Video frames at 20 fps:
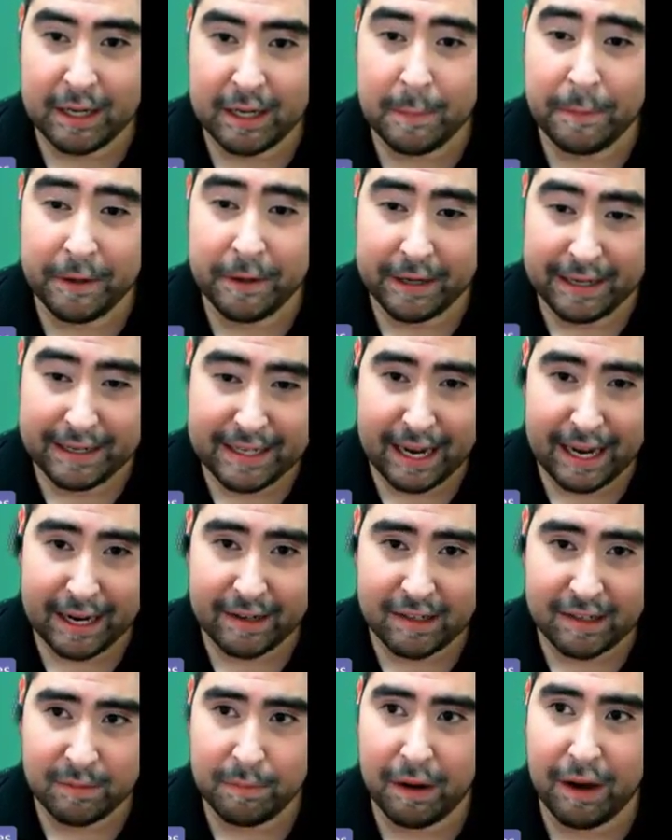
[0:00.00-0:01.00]
They could put in
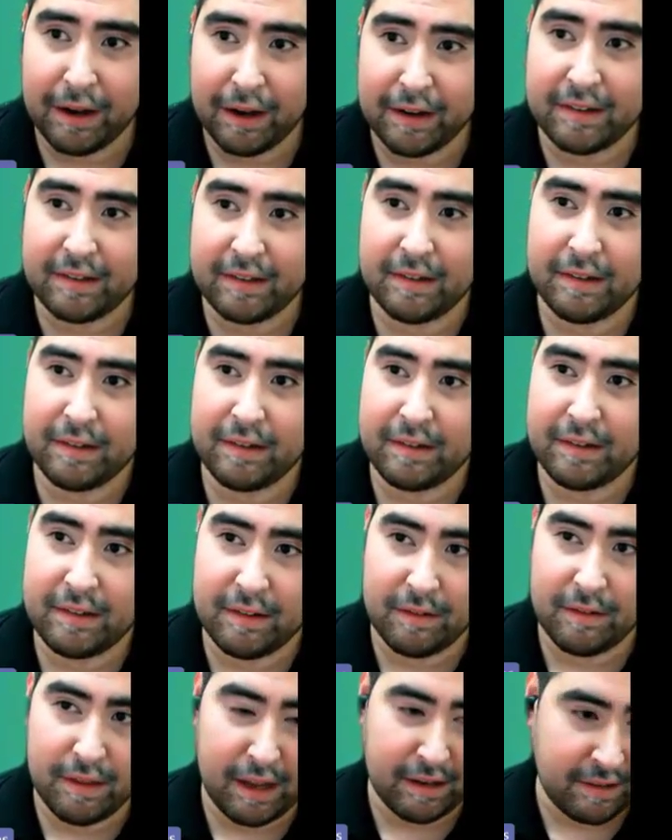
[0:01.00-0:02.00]
text
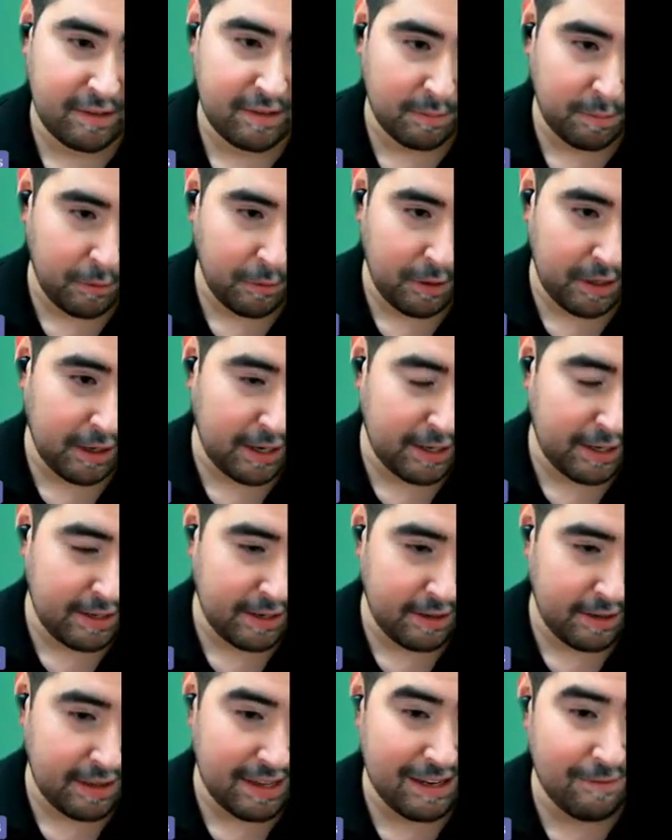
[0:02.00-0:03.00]
boxes. So that's a pretty good
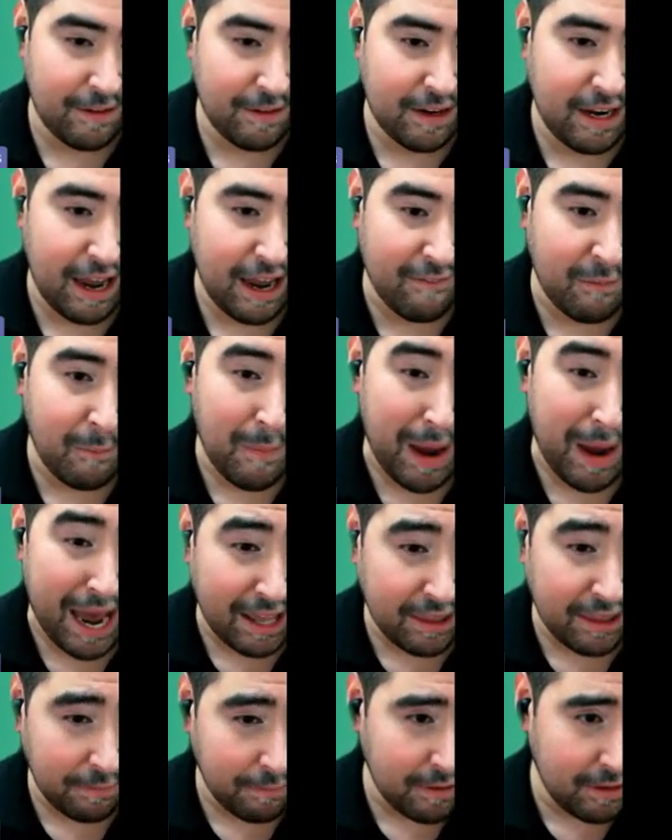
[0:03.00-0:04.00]
idea. They even have
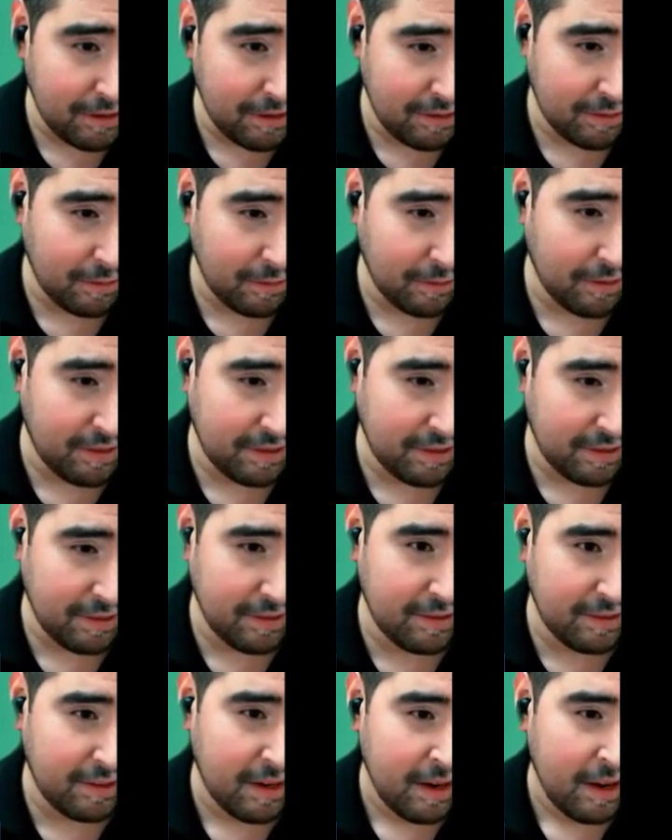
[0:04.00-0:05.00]
math
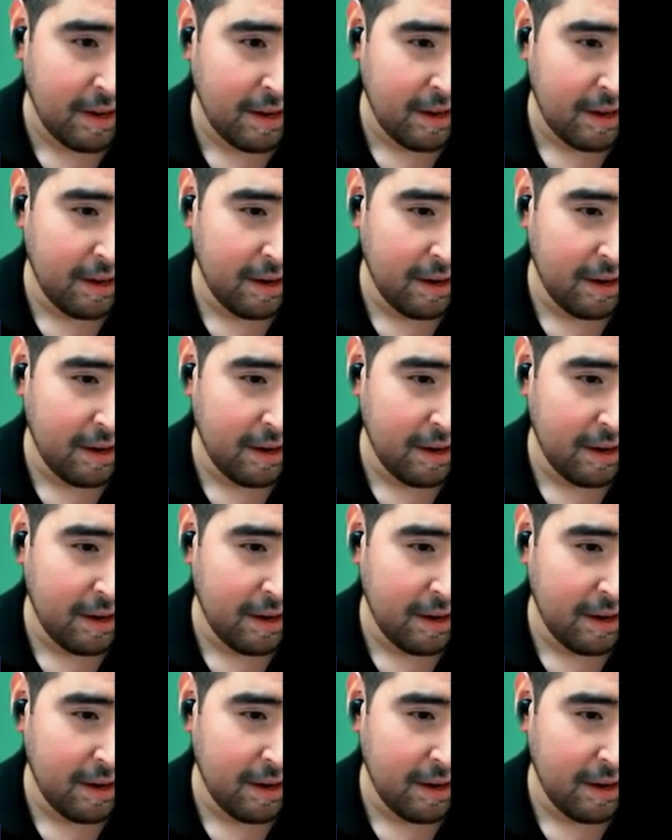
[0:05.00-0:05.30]
resources.